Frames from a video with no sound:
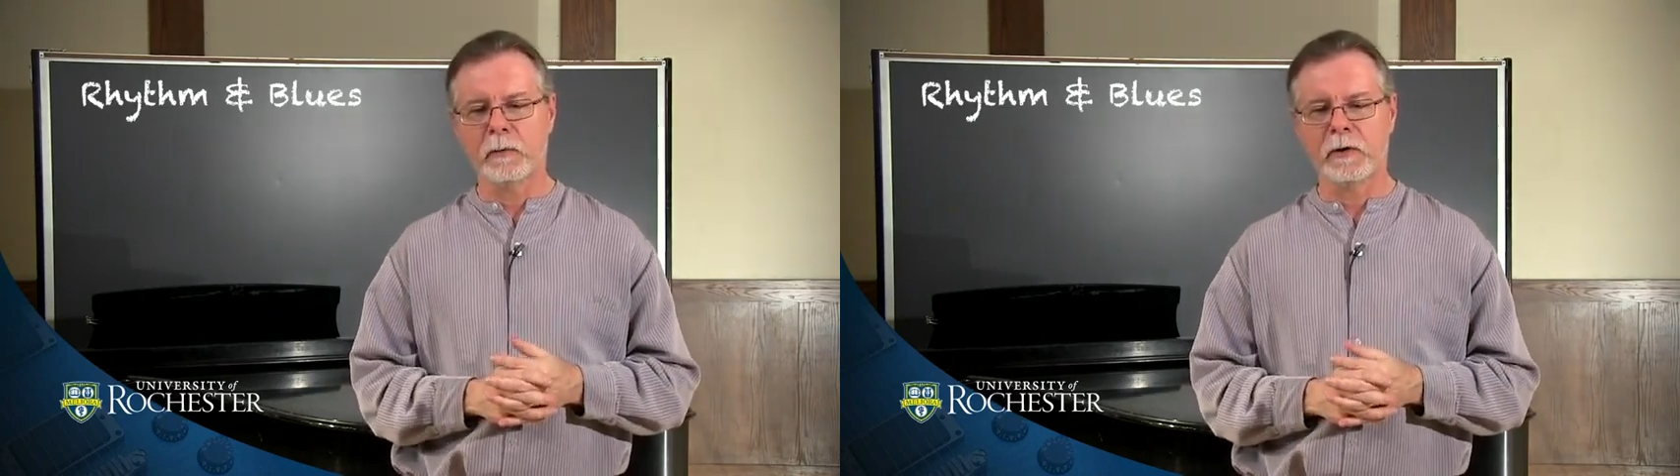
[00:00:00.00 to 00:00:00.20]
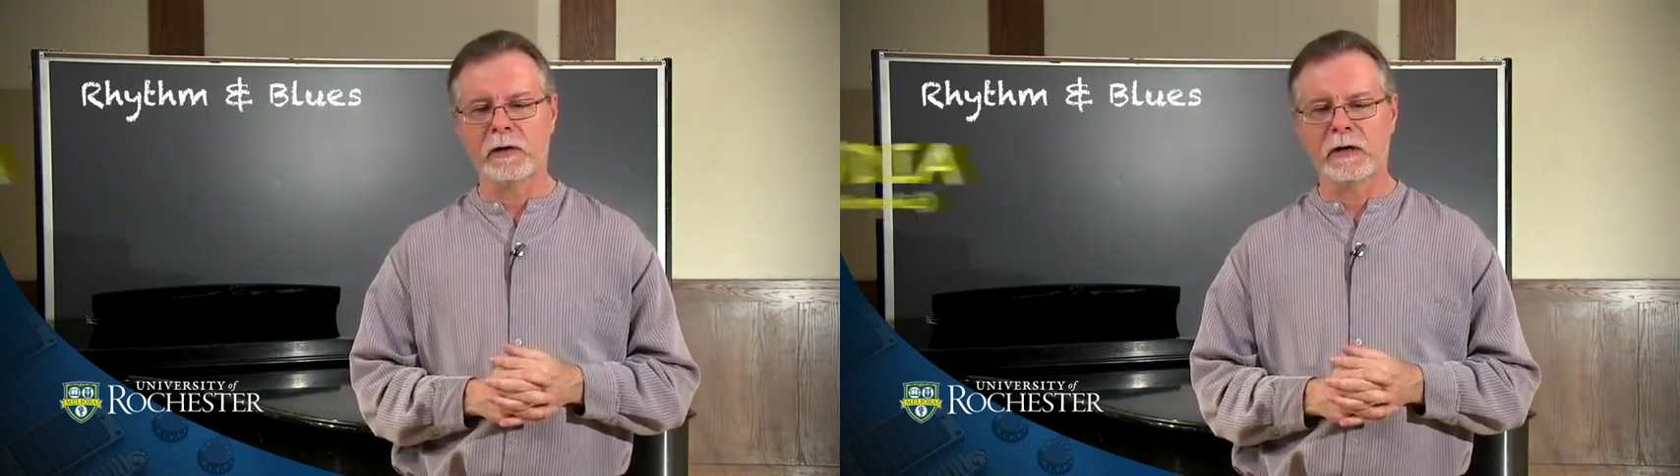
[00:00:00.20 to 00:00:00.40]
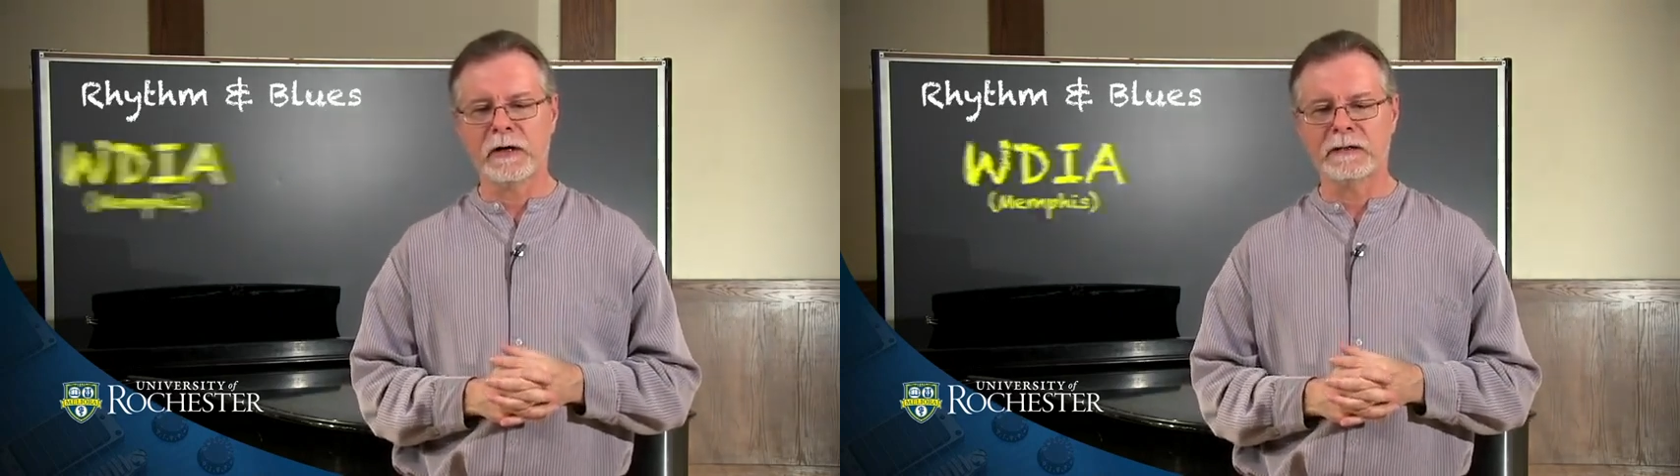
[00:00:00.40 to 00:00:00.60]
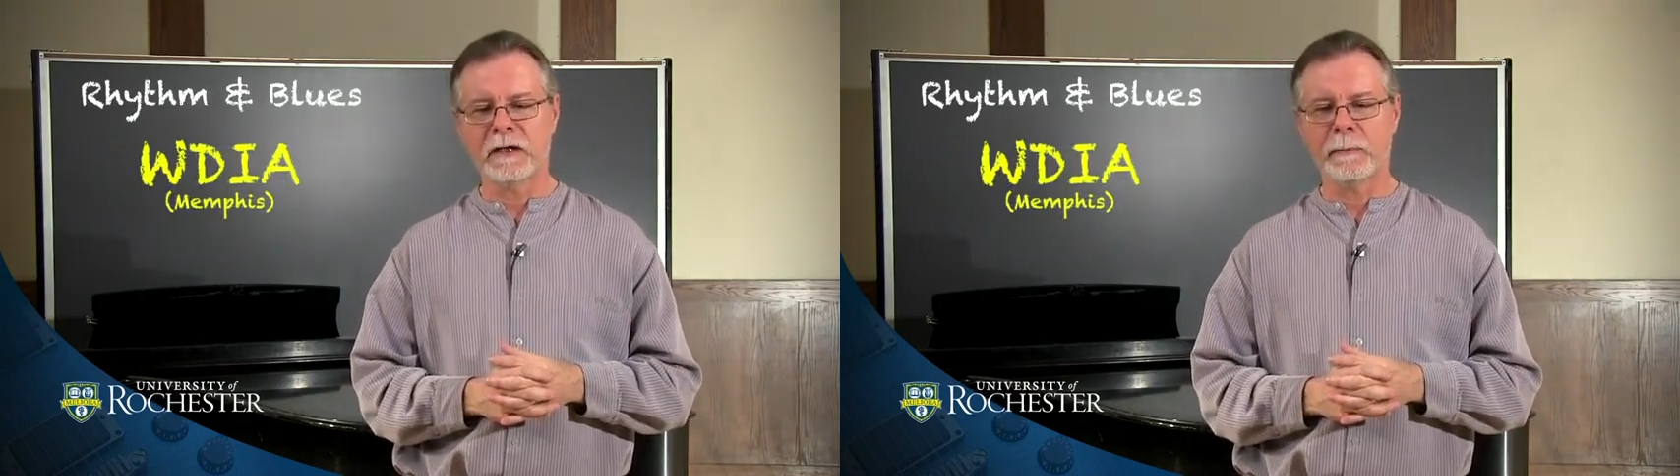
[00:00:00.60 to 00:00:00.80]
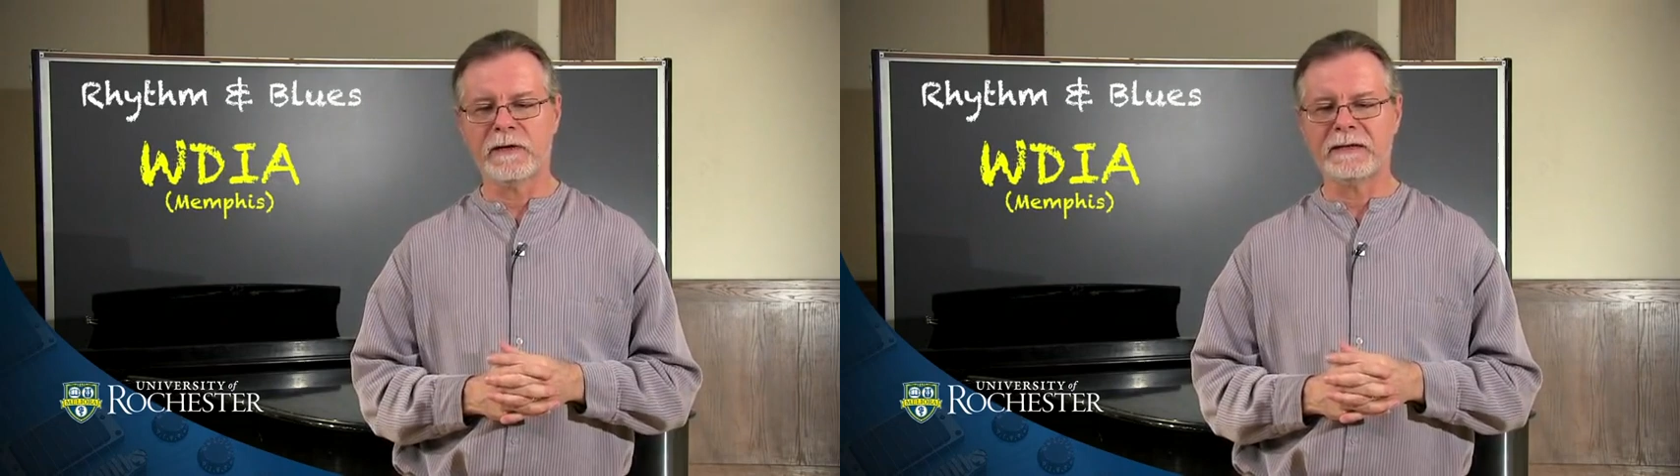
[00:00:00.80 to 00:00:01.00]
were uh,
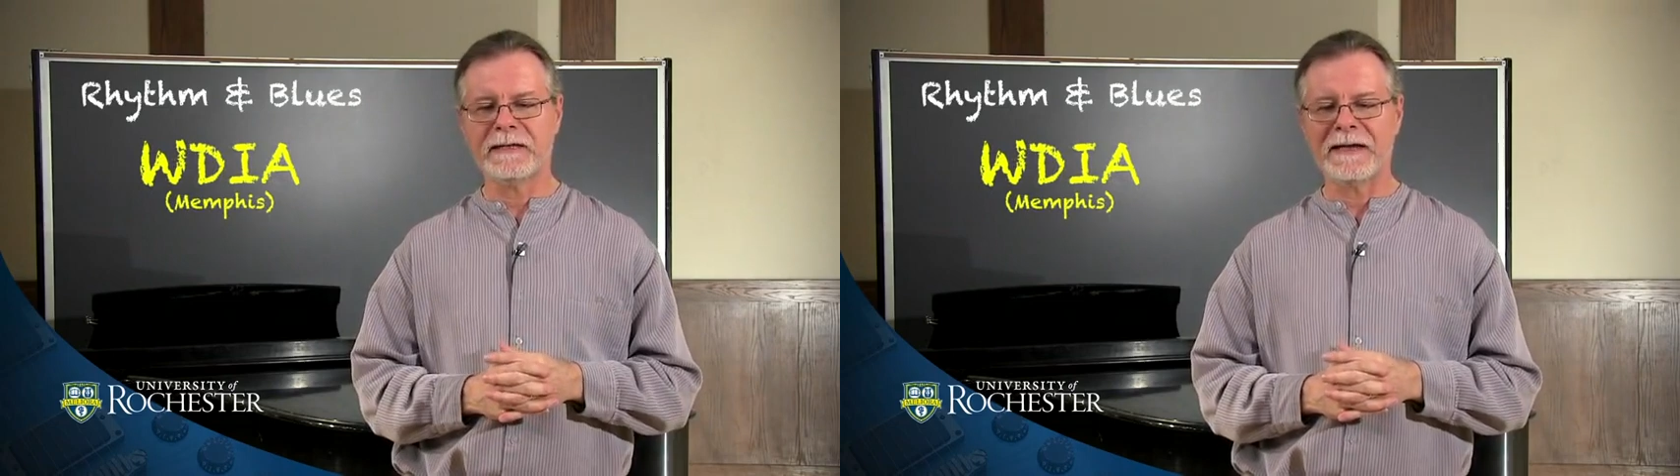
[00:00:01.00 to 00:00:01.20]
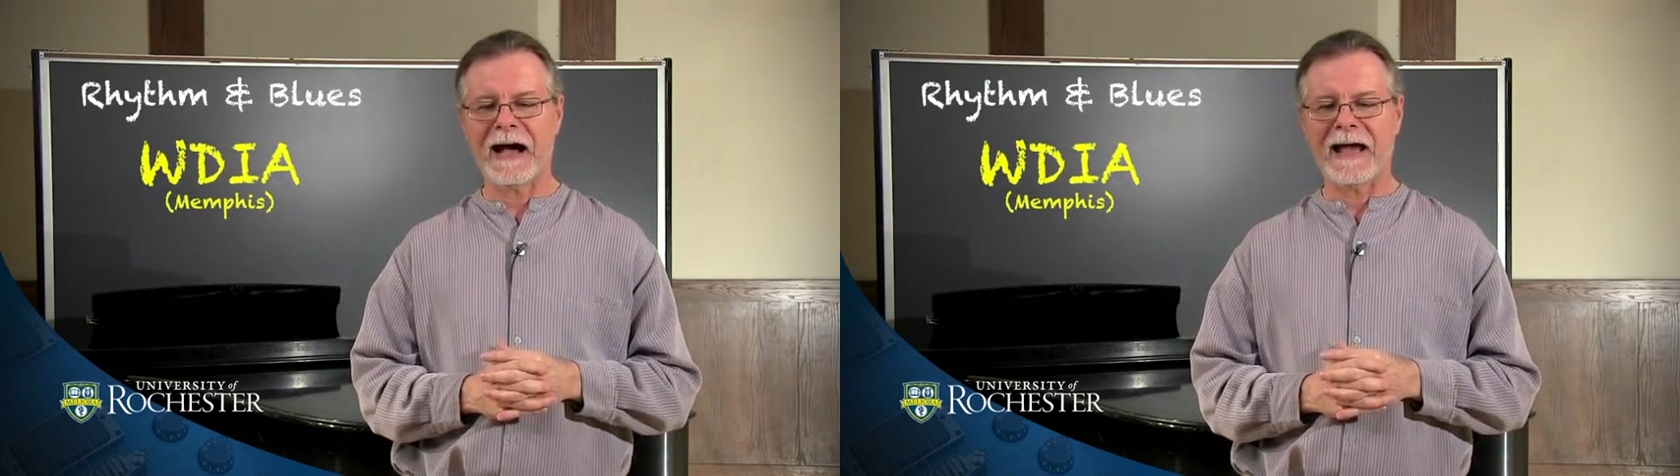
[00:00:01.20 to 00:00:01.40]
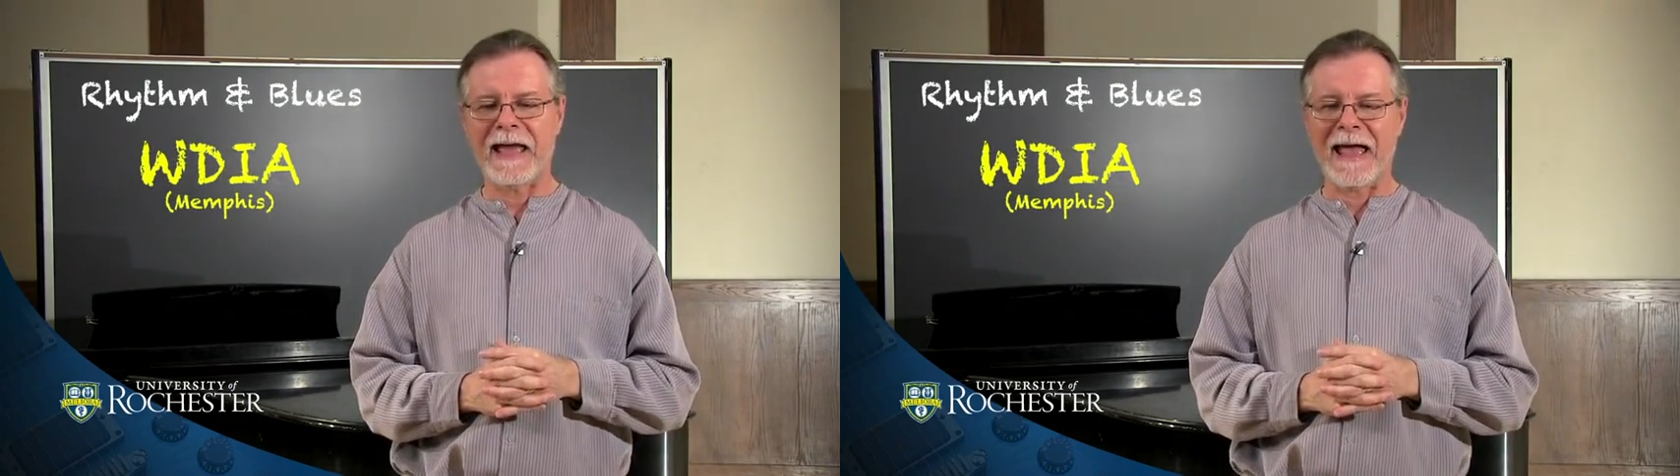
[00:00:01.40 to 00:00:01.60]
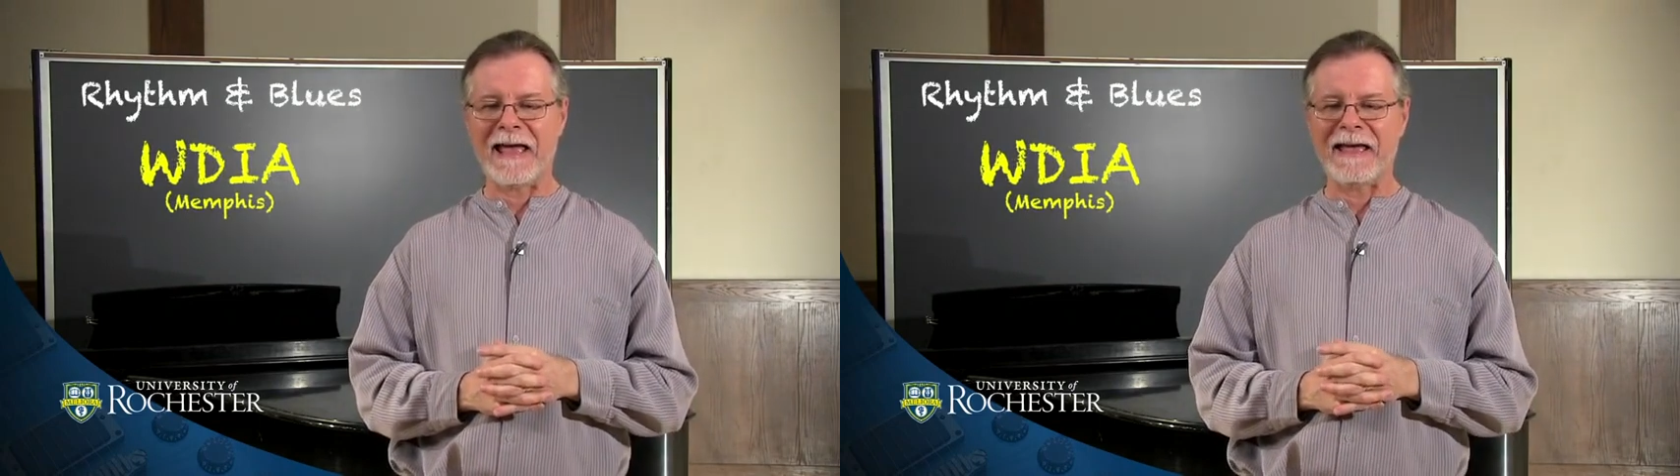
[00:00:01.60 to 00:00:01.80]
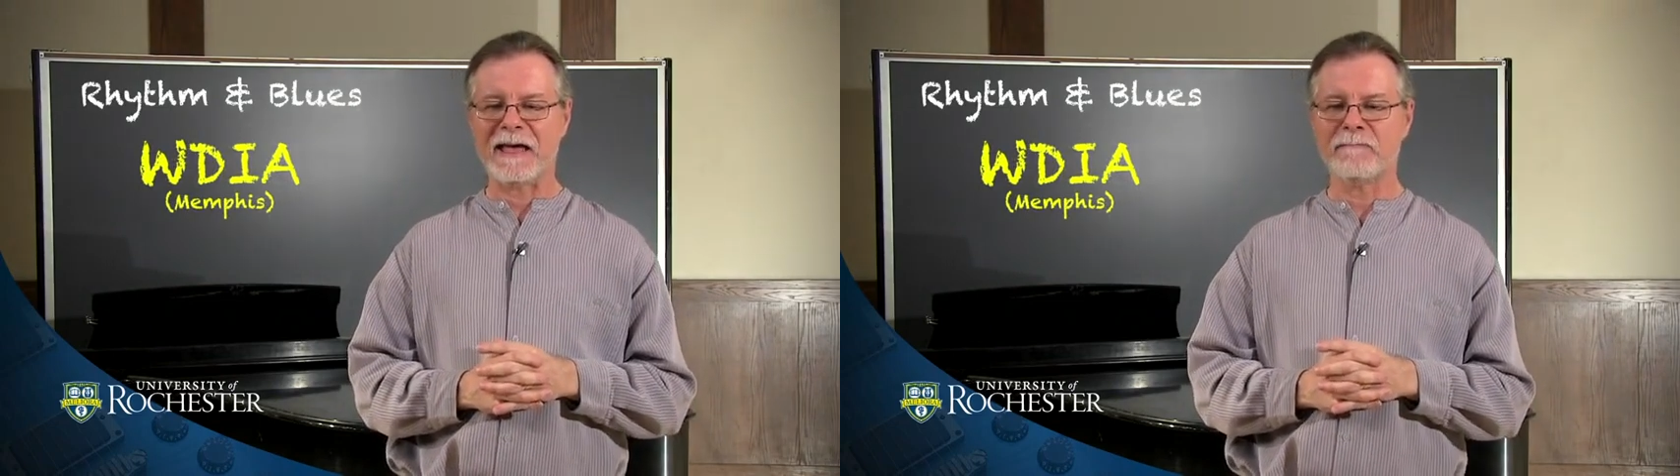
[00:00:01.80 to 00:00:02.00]
WDIA